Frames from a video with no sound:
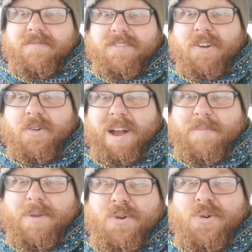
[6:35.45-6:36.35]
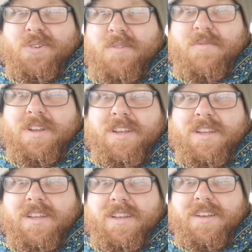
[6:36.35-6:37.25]
crappy autumn, really,
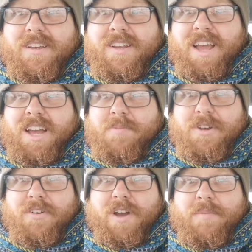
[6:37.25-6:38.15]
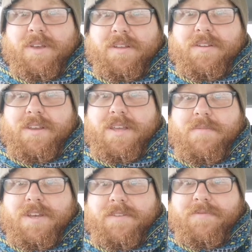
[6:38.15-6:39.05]
and it has been crappy near me.